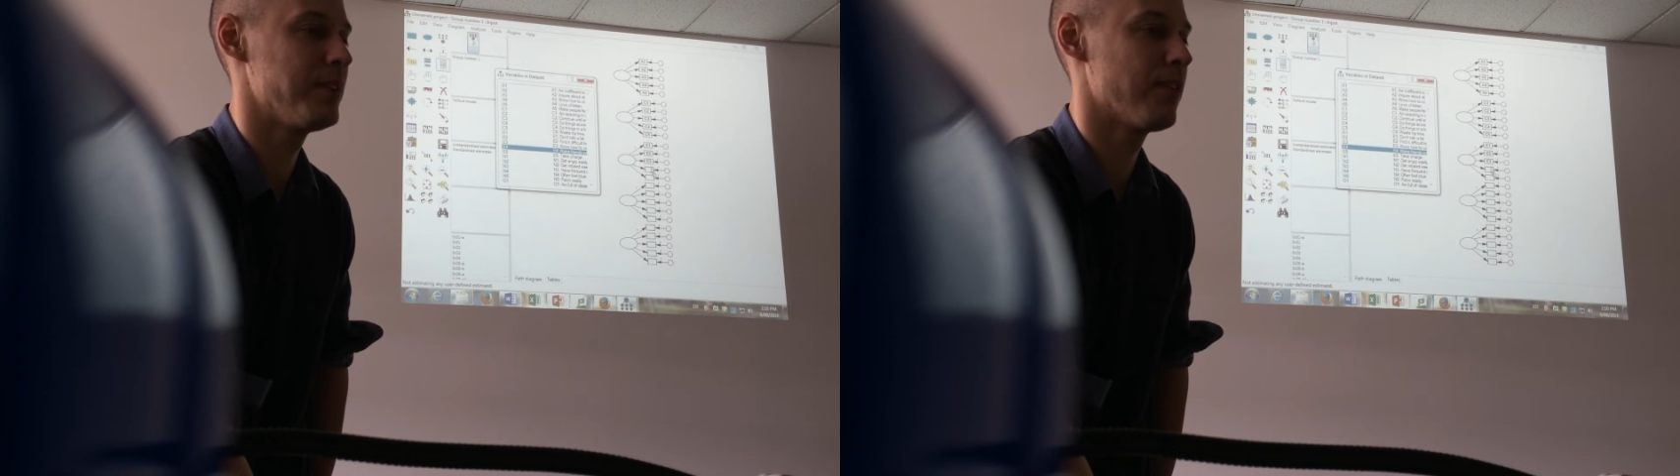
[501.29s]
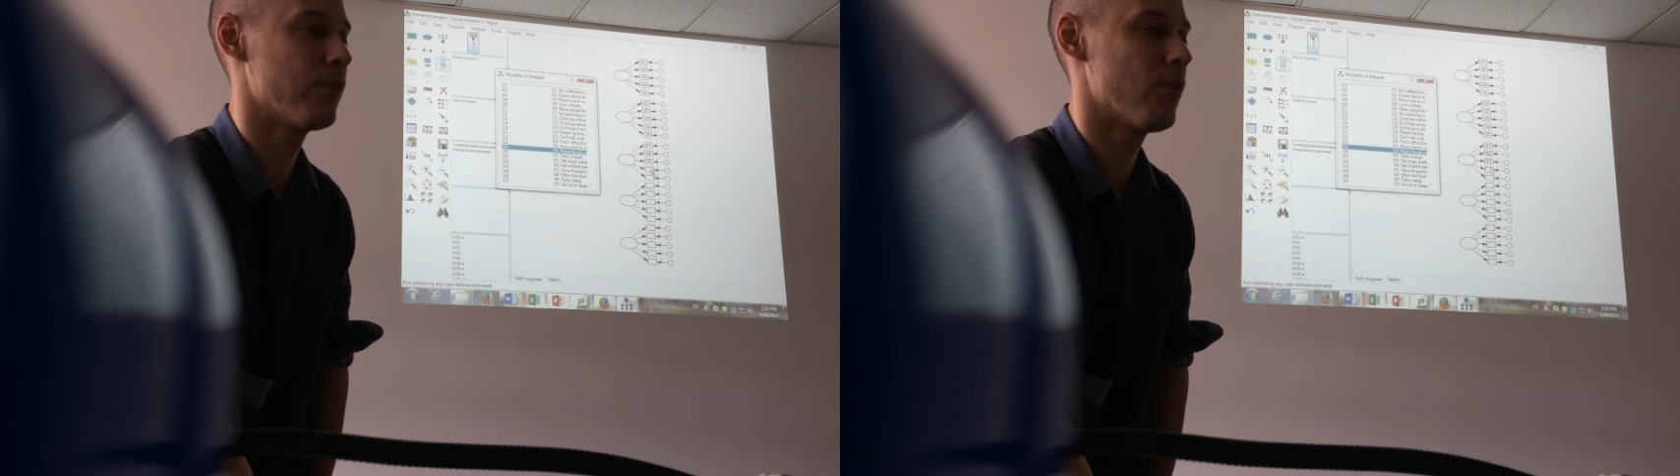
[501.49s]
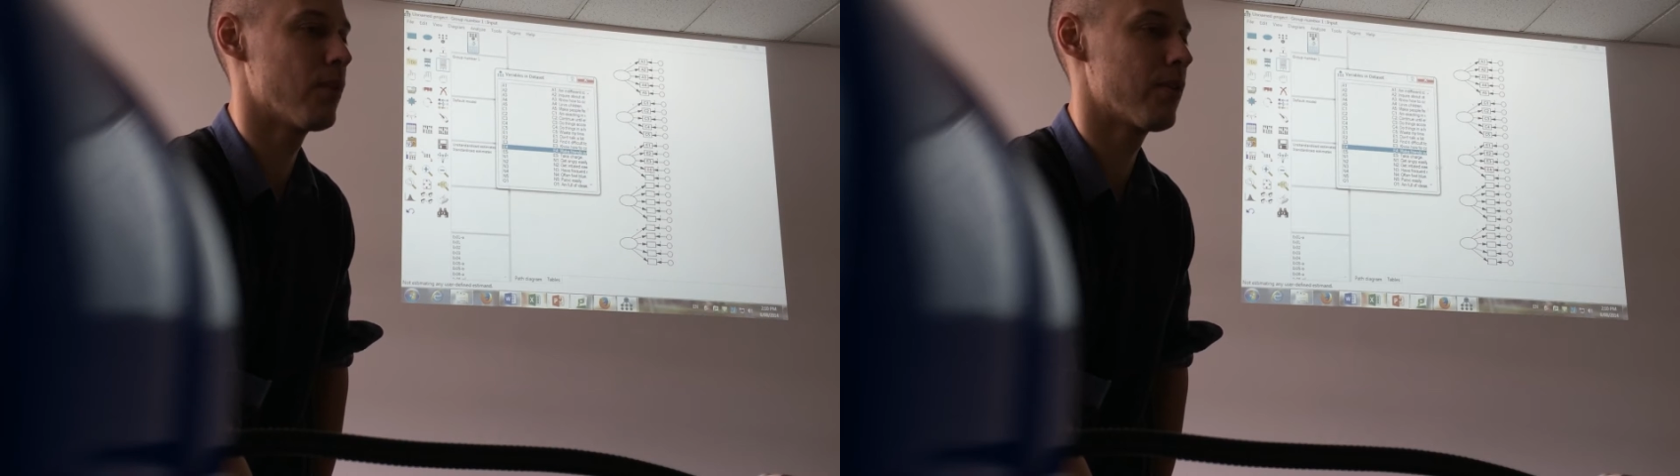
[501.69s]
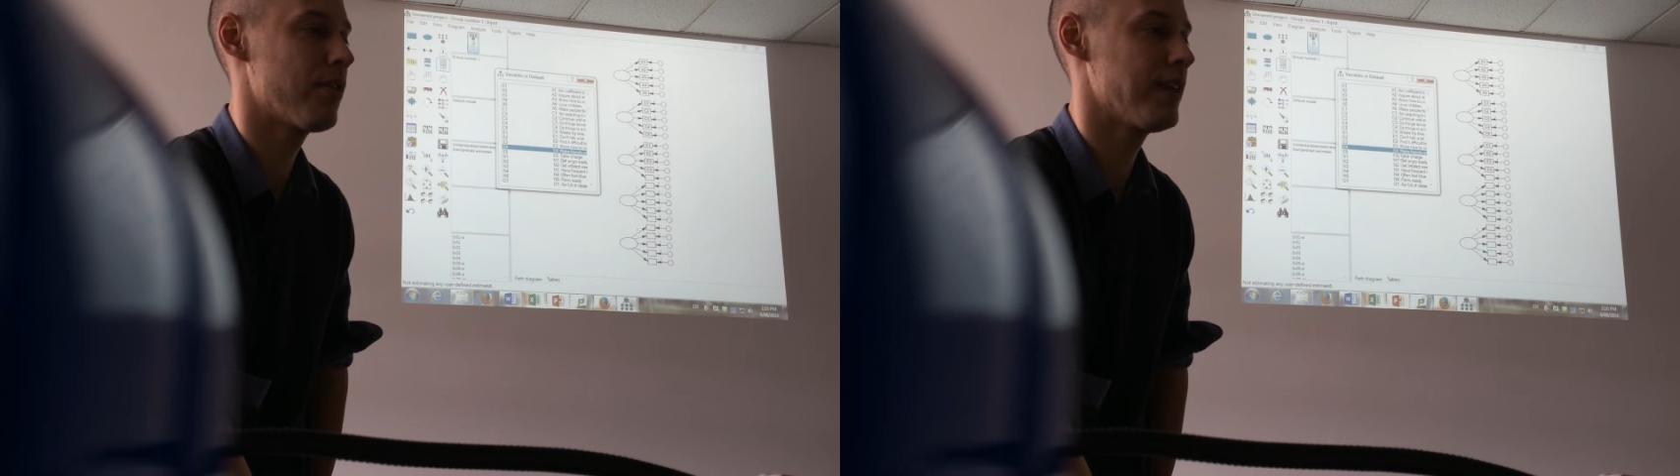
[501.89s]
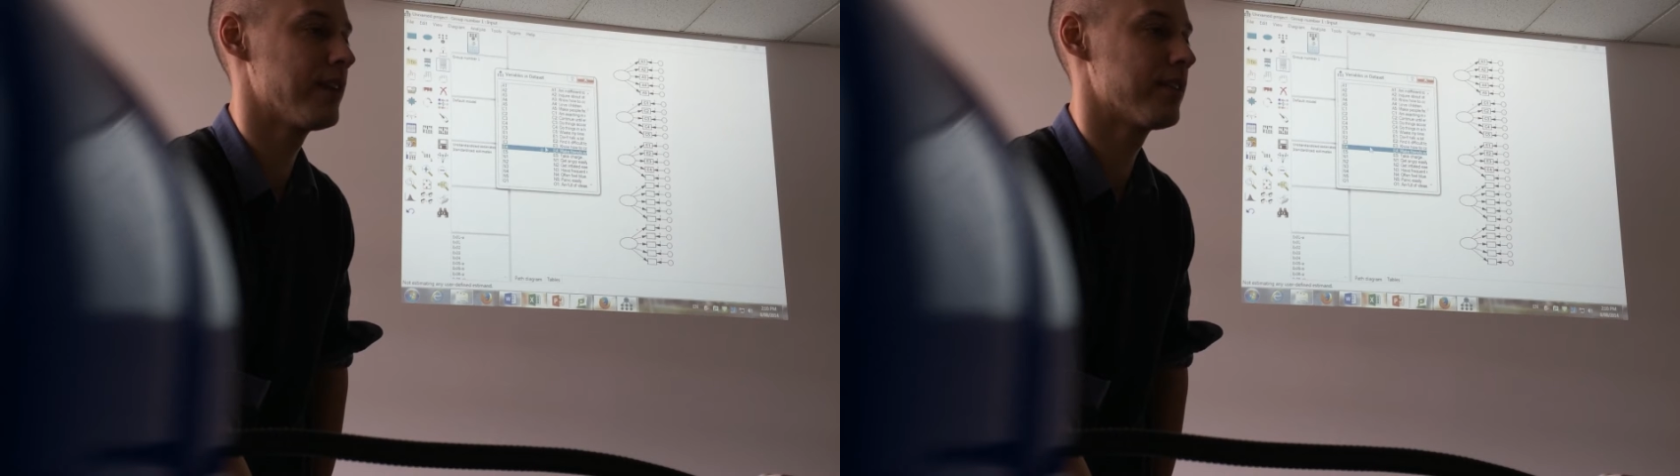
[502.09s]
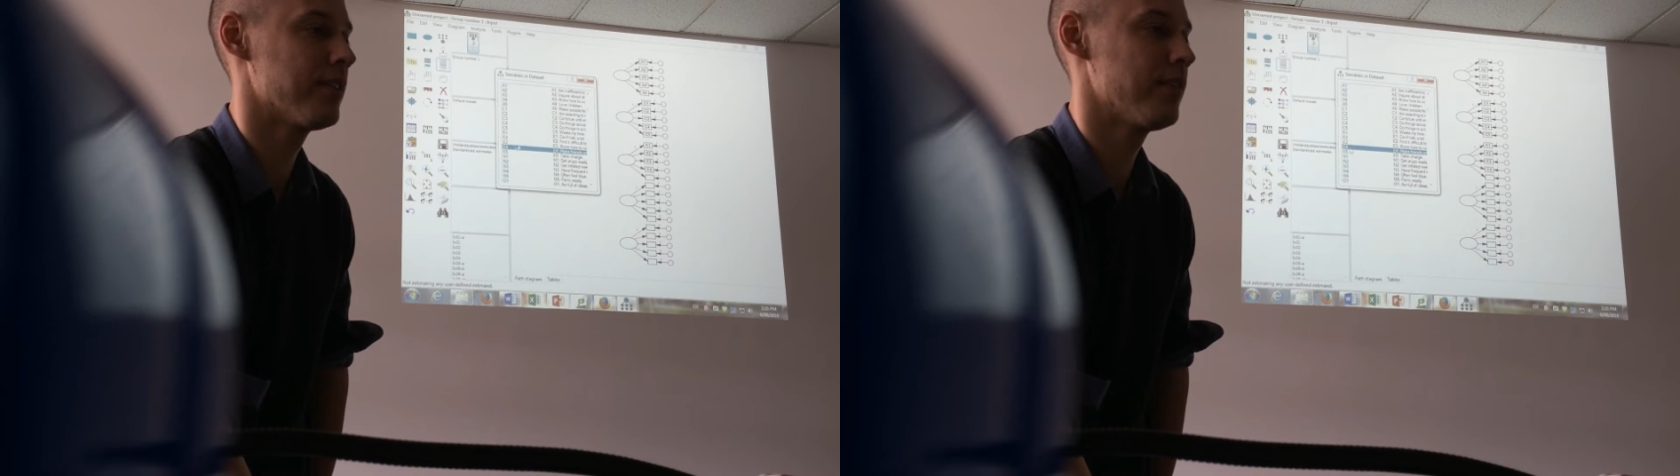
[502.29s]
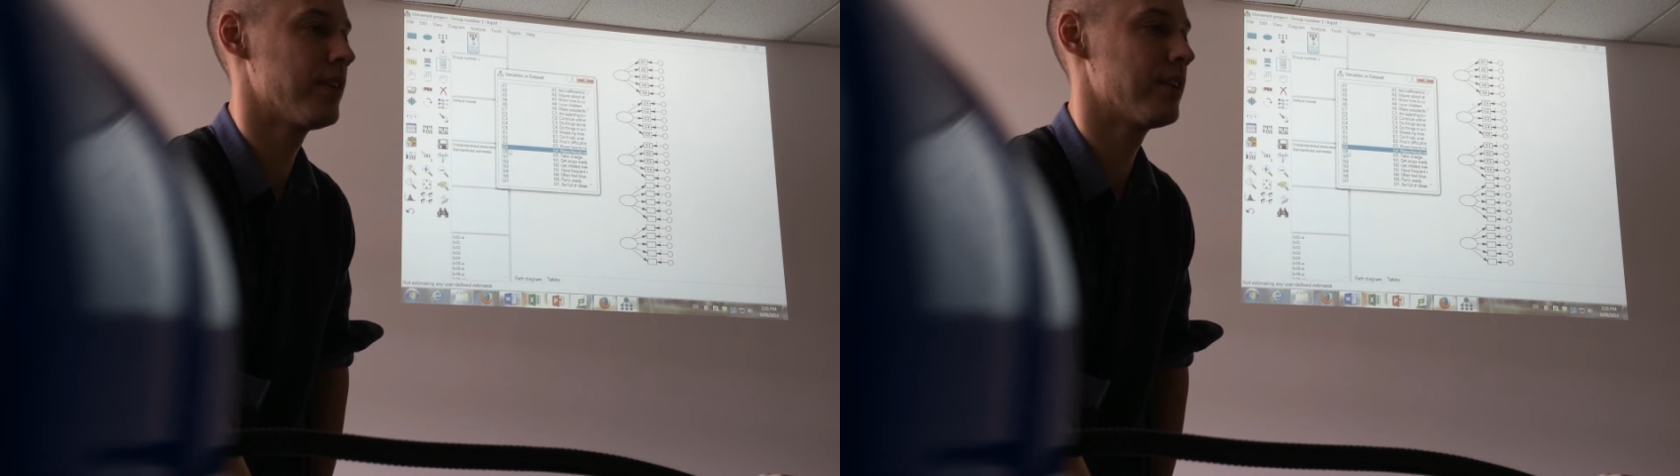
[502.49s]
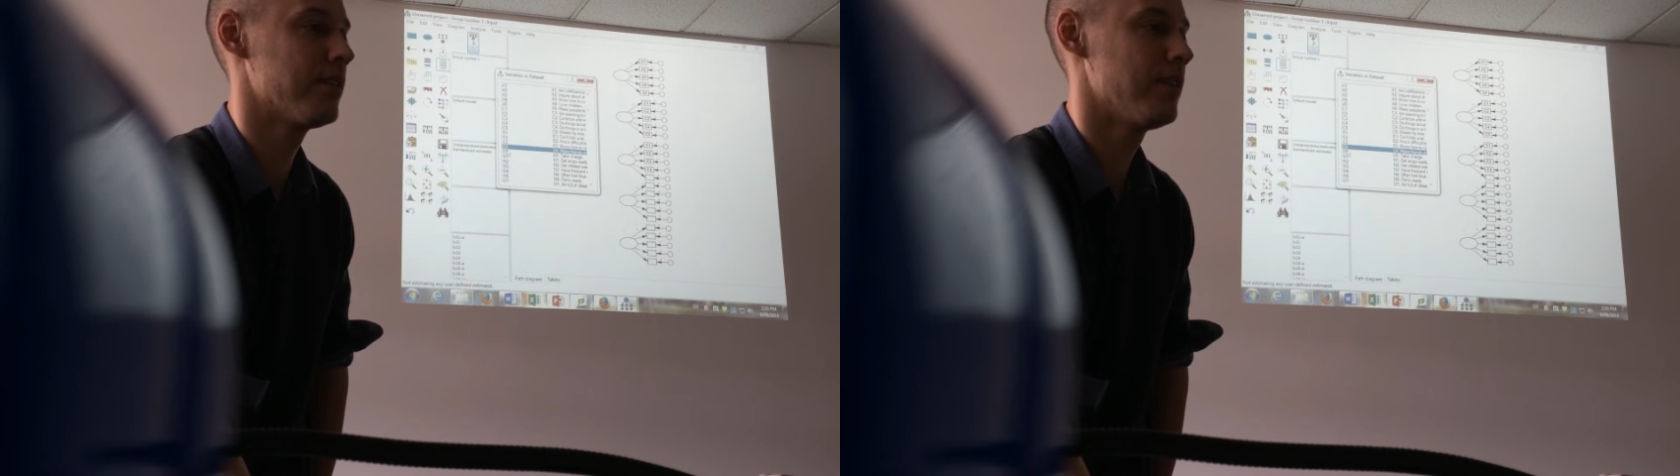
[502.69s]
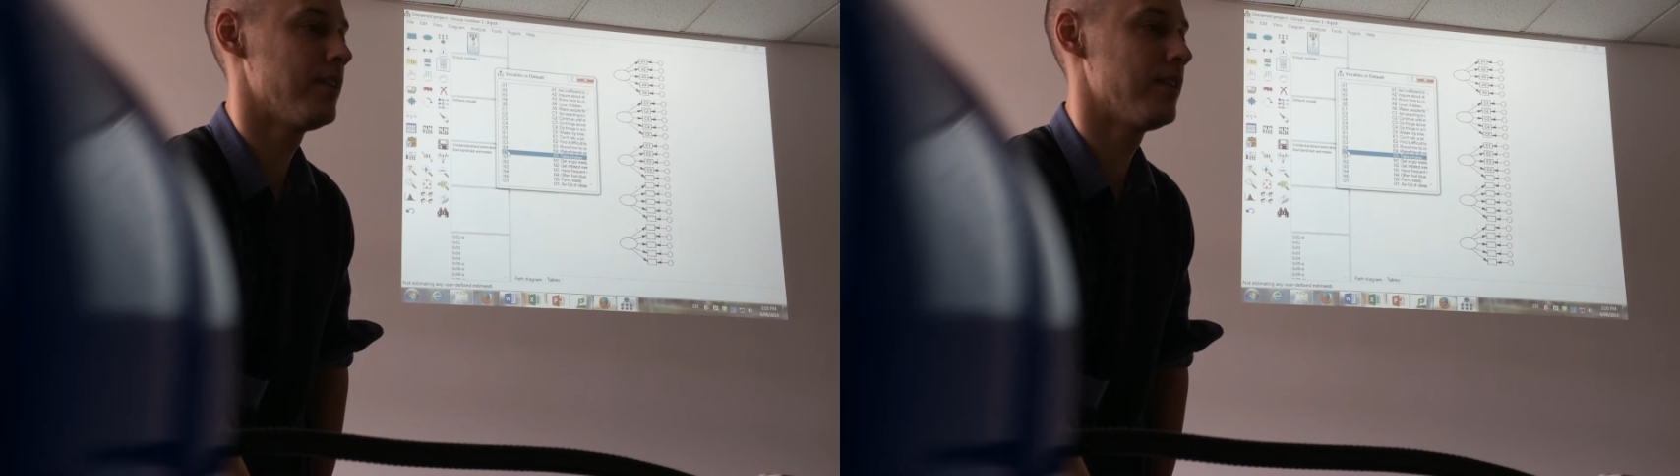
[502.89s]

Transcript: into the wrong thing. So if you can